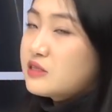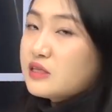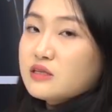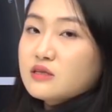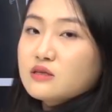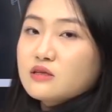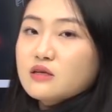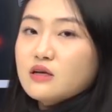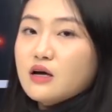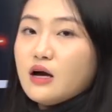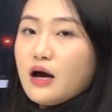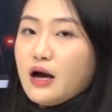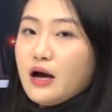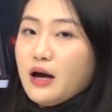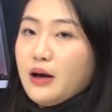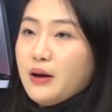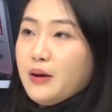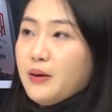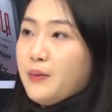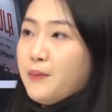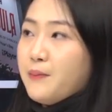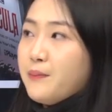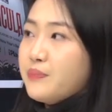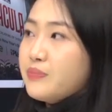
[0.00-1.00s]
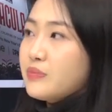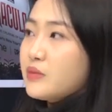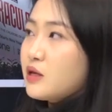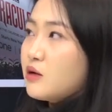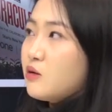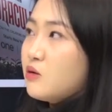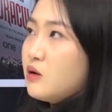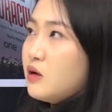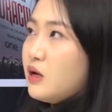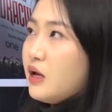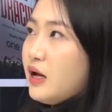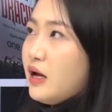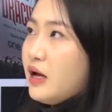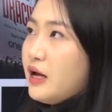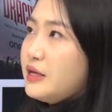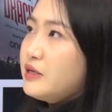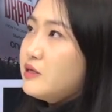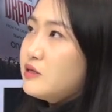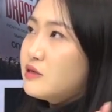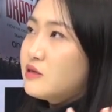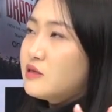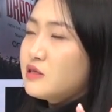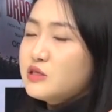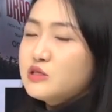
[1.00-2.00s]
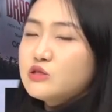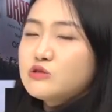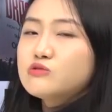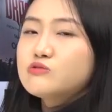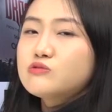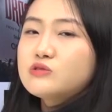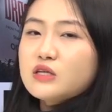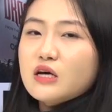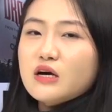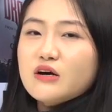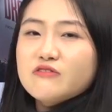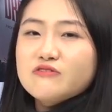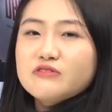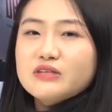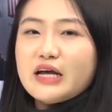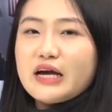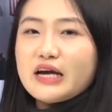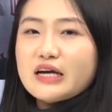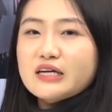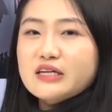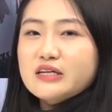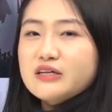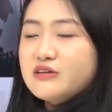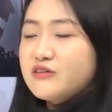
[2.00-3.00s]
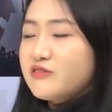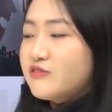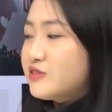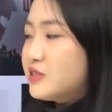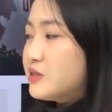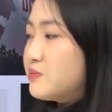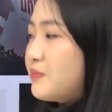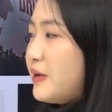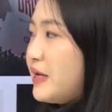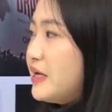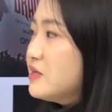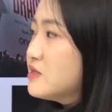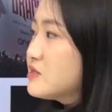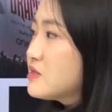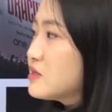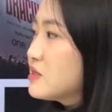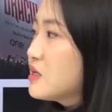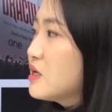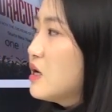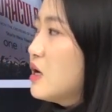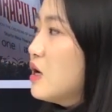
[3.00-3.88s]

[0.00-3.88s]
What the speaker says: and the use of negative space